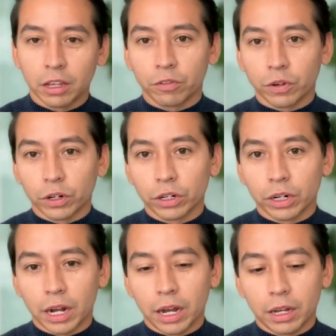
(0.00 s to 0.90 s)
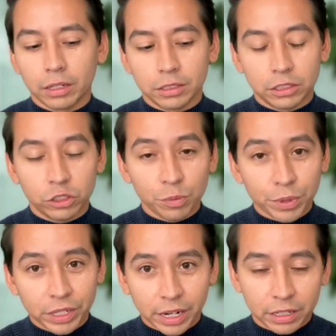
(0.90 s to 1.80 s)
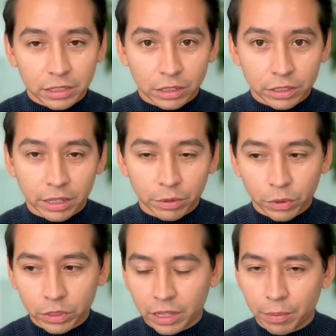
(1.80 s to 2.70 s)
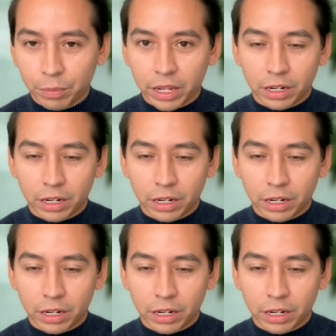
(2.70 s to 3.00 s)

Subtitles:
for superintendents to understand the role that they play,